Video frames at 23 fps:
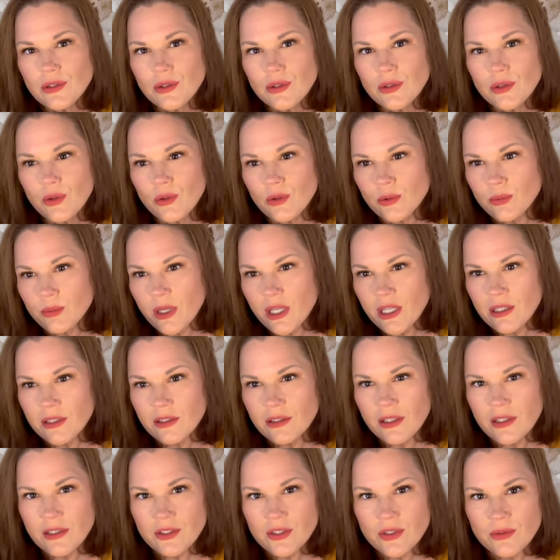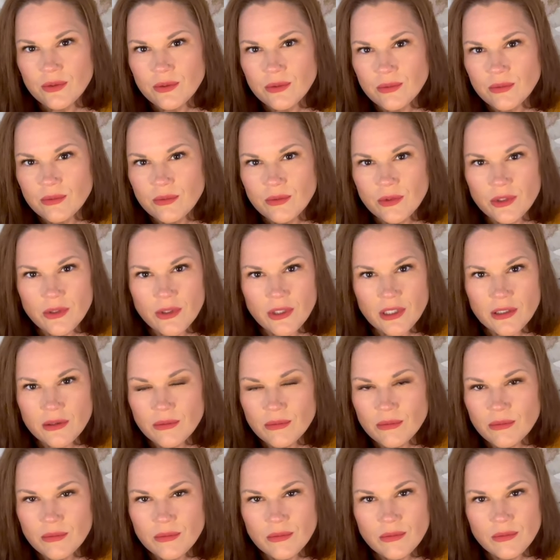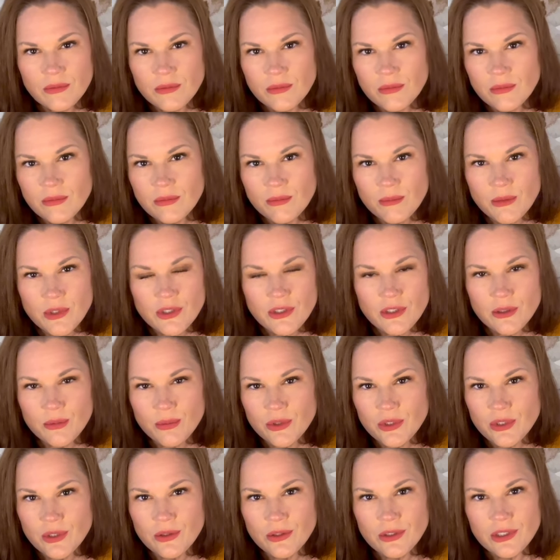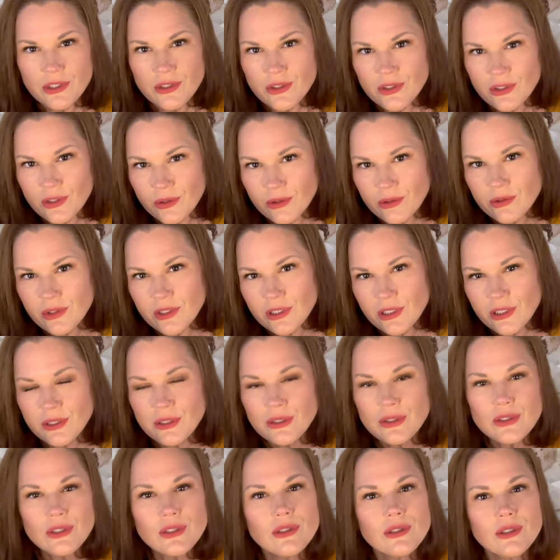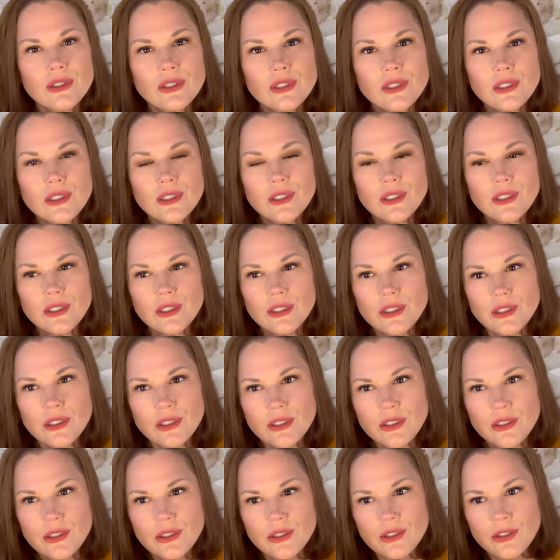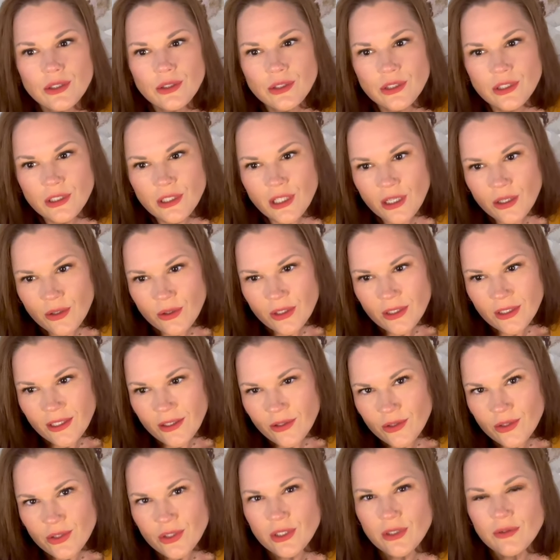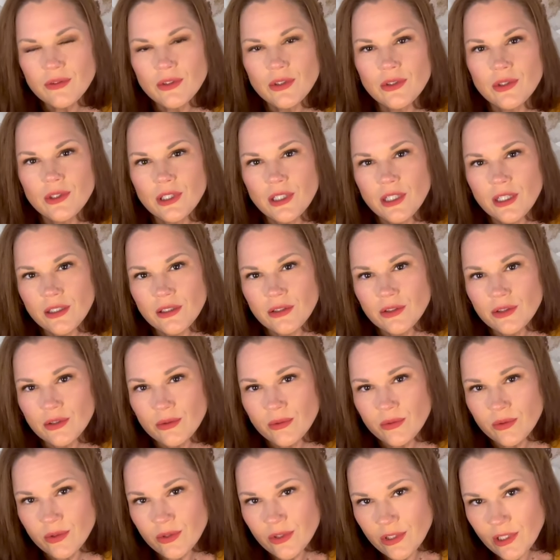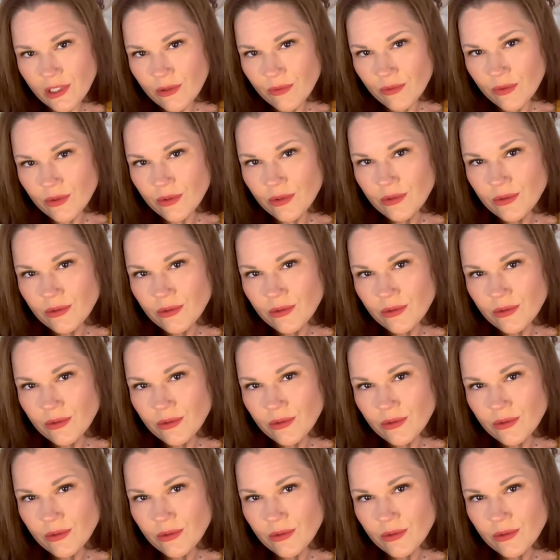Old pain, loss, regret, missed opportunities, sorrow, that kind of thing. You're now allowing yourself to look at it. Do you feel safer?